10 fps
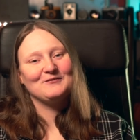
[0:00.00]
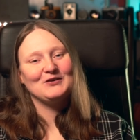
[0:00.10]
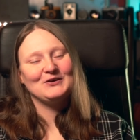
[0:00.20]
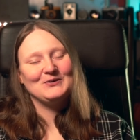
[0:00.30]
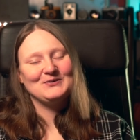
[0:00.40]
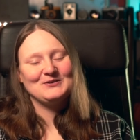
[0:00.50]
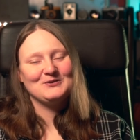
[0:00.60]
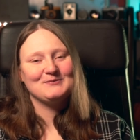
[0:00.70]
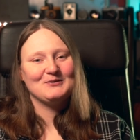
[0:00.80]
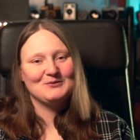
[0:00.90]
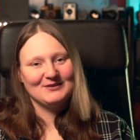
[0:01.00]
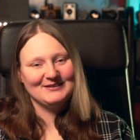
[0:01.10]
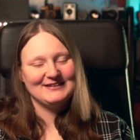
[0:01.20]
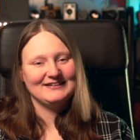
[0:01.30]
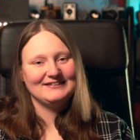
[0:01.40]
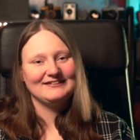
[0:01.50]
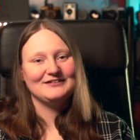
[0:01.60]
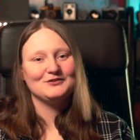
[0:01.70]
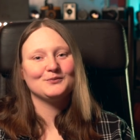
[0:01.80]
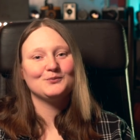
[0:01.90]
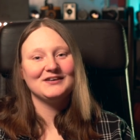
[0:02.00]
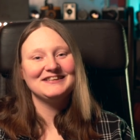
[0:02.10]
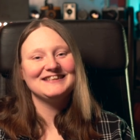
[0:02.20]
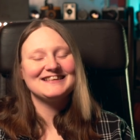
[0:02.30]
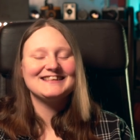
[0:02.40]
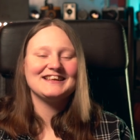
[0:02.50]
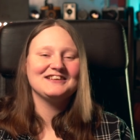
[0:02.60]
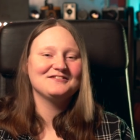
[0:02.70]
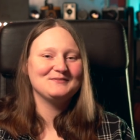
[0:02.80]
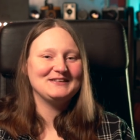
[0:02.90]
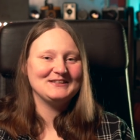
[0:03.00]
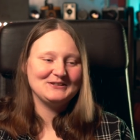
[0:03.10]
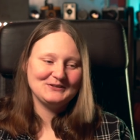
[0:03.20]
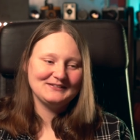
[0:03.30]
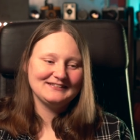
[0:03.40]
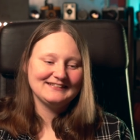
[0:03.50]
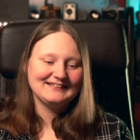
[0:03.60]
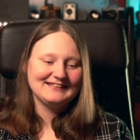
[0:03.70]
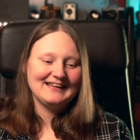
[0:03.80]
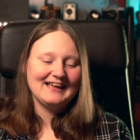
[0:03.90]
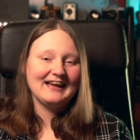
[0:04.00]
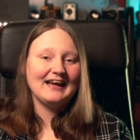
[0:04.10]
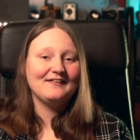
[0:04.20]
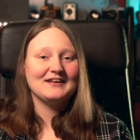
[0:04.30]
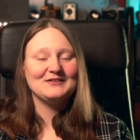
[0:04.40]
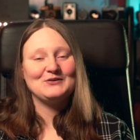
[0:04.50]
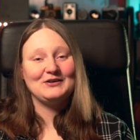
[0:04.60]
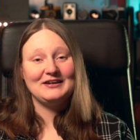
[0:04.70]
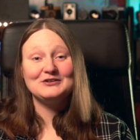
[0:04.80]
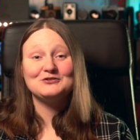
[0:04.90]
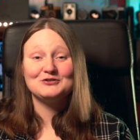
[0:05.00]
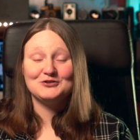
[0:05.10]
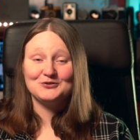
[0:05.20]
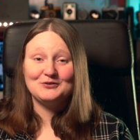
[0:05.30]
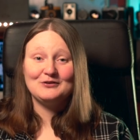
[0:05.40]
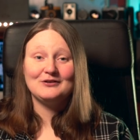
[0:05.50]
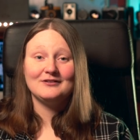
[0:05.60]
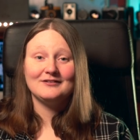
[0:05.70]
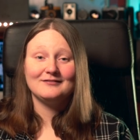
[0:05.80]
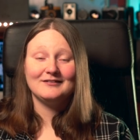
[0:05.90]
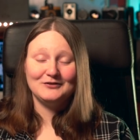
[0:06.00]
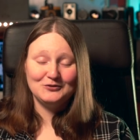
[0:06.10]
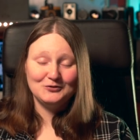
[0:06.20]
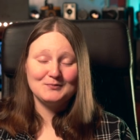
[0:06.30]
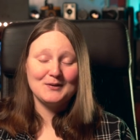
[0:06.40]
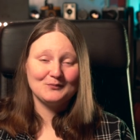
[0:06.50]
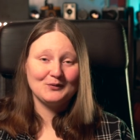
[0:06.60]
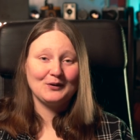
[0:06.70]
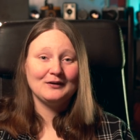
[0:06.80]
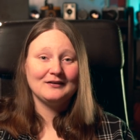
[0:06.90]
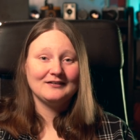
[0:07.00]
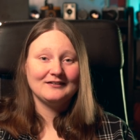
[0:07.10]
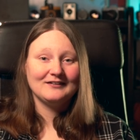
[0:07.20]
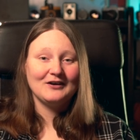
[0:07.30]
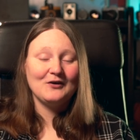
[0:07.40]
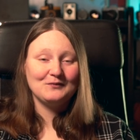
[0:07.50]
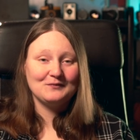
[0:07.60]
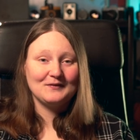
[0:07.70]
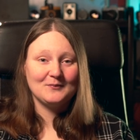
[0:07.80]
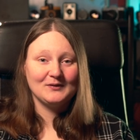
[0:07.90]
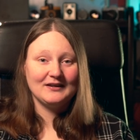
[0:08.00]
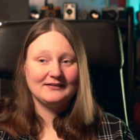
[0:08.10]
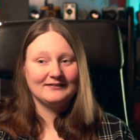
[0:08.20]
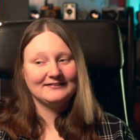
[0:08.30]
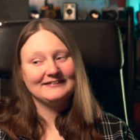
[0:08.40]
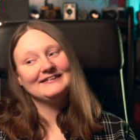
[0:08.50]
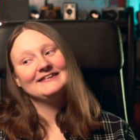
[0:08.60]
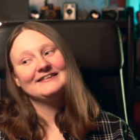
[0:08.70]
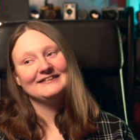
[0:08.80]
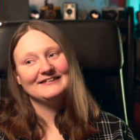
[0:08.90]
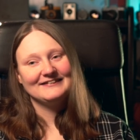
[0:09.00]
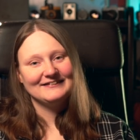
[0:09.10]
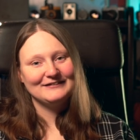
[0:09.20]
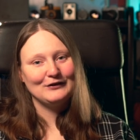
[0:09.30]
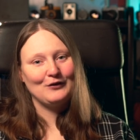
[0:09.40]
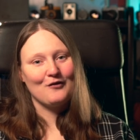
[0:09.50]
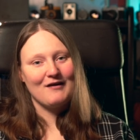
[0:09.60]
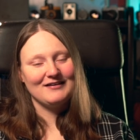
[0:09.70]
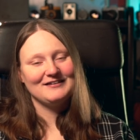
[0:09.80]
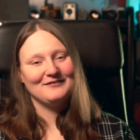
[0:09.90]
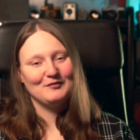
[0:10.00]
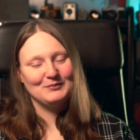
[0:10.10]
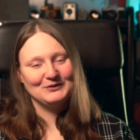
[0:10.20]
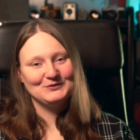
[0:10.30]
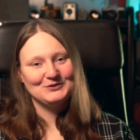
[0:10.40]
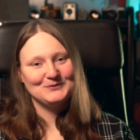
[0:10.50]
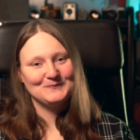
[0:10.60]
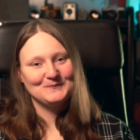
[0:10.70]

I've got it all set up how I want it. There's just one last thing for me to do and that's to introduce the new member of the family to the rest of the bunch.